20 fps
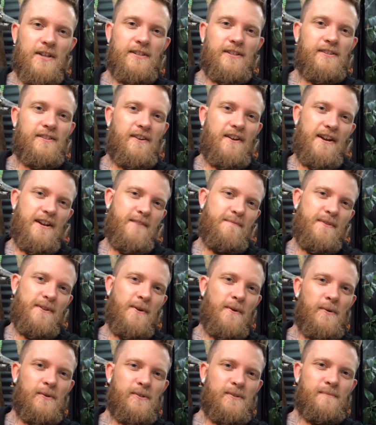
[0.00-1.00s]
because I reckon it'd be
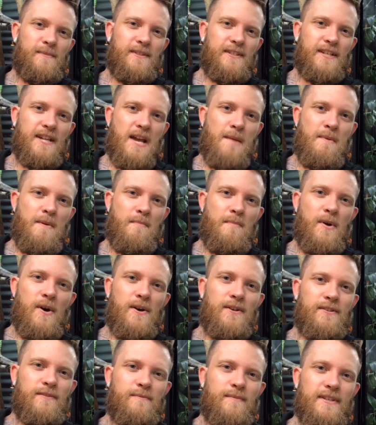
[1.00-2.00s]
awesome to see them in
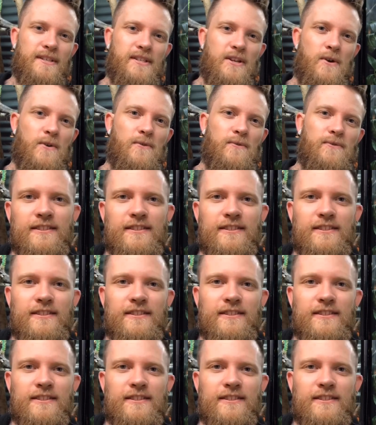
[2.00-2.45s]
person myself.